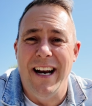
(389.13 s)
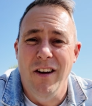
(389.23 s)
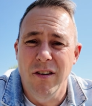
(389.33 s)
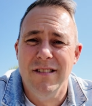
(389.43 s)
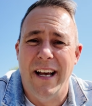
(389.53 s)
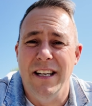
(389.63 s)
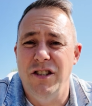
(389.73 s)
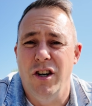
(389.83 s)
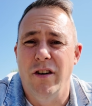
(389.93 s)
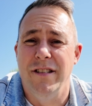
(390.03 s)
And it looks like
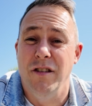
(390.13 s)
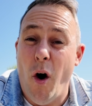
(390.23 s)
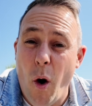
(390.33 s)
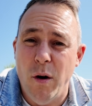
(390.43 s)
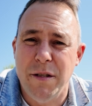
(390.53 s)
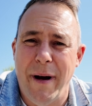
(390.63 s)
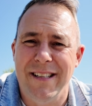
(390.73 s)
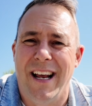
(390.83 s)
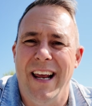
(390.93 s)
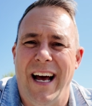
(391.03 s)
insurance is
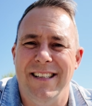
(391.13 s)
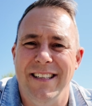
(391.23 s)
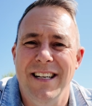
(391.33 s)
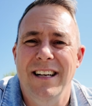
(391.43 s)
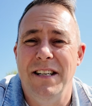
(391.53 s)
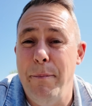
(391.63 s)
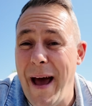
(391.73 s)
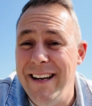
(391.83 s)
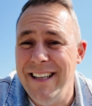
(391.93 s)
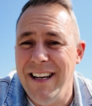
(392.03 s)
automatically added
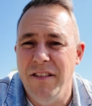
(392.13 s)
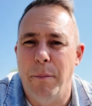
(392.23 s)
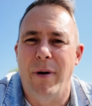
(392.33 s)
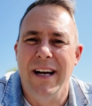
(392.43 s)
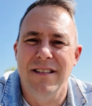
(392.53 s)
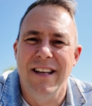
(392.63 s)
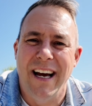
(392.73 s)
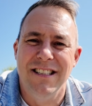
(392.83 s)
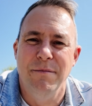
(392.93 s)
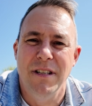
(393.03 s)
depending on the price of the
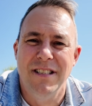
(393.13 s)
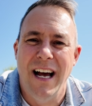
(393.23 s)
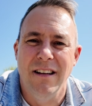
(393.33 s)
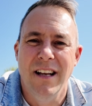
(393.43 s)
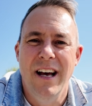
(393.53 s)
item you sell.